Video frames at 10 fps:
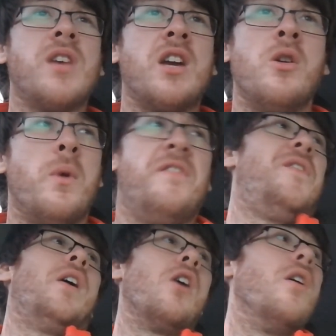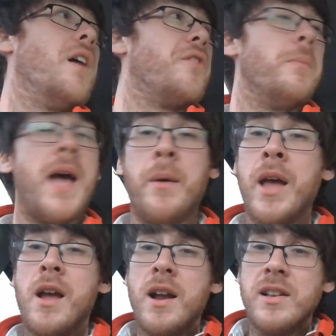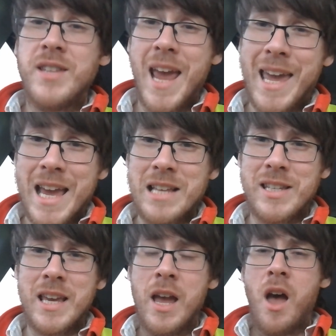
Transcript: I don't know where the fuck I got that from. But anyway, take it easy.